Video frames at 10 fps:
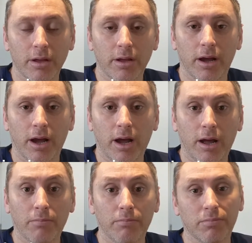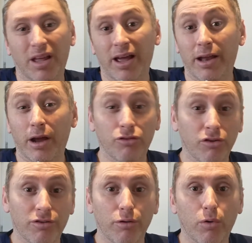And I'll
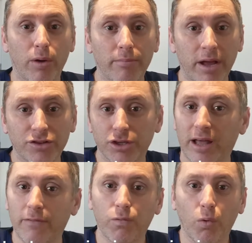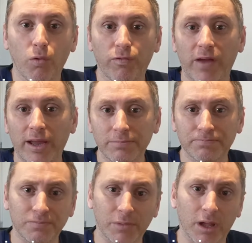just do a quick mention that fourth thing
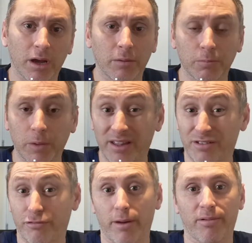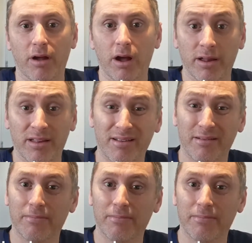is grip size.